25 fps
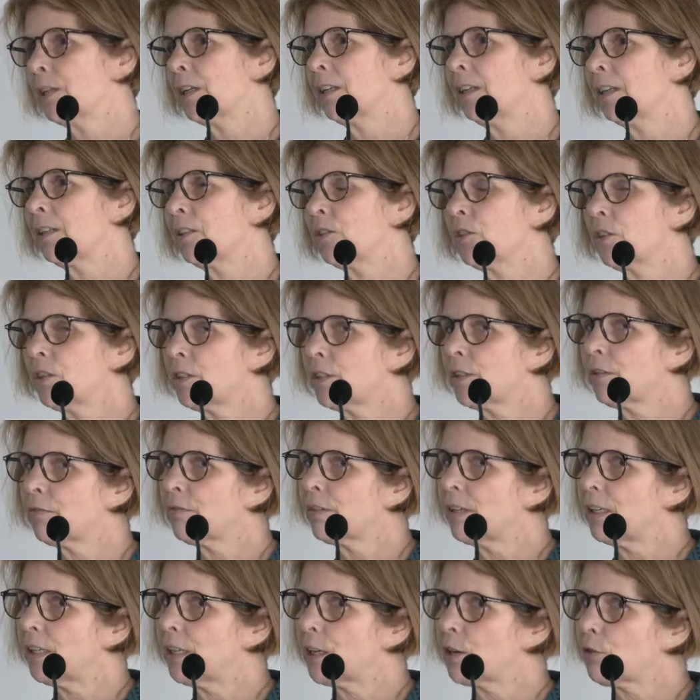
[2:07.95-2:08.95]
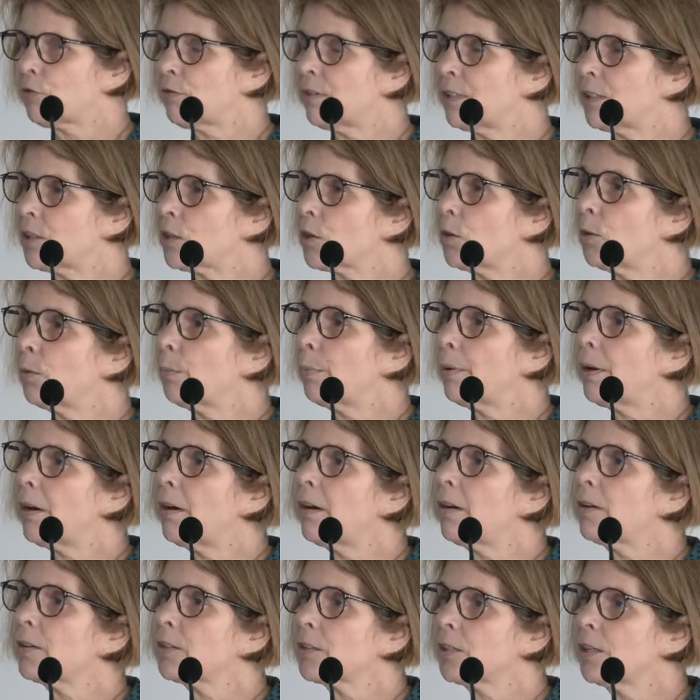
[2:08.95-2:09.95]
And that's just a really critical
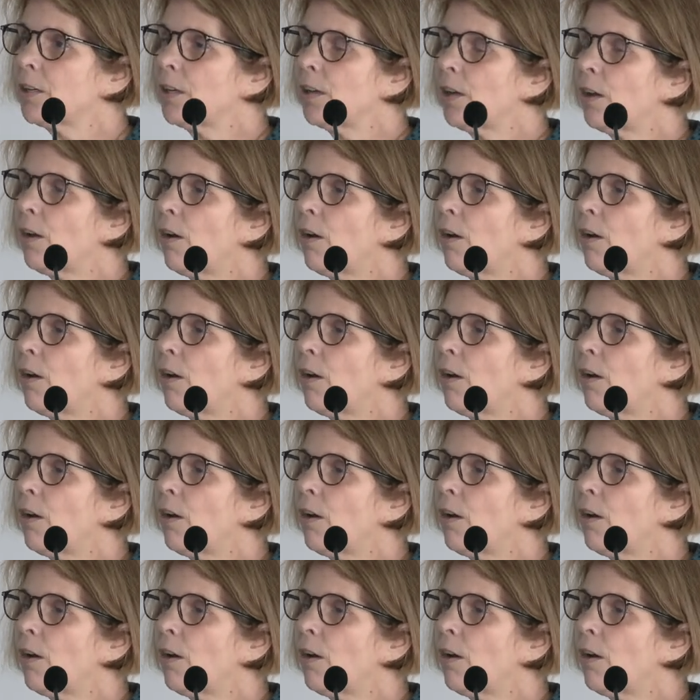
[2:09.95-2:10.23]
part